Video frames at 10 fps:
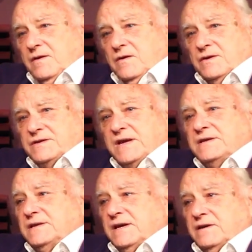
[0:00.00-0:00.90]
on a
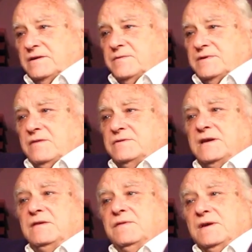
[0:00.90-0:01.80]
Saturday because there was no
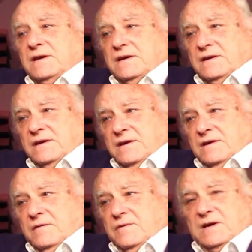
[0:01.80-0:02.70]
TV
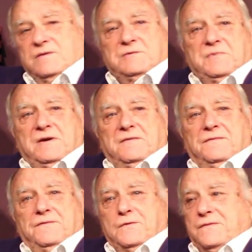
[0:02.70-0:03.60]
when I was about
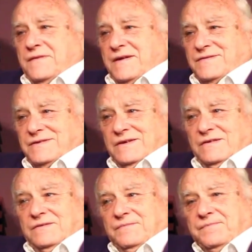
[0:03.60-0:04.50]
4, 5,
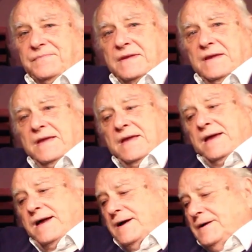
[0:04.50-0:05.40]
6.
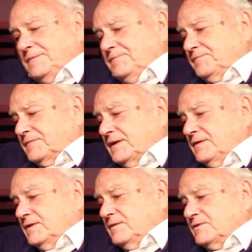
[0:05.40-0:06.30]

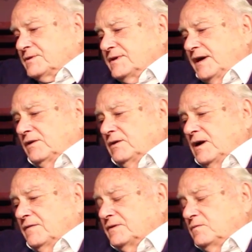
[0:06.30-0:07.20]
It wasn't that long
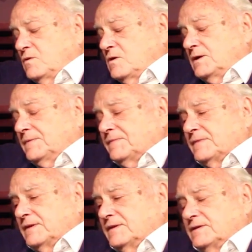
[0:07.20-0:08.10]
after the war,
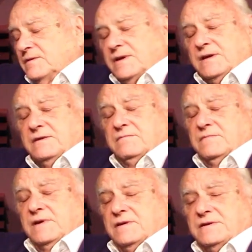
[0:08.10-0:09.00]
so we had,
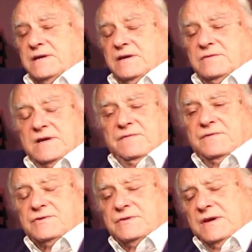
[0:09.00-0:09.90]
no
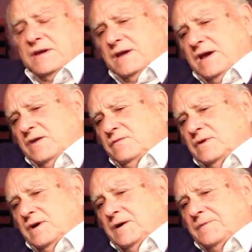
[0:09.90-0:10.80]
television. And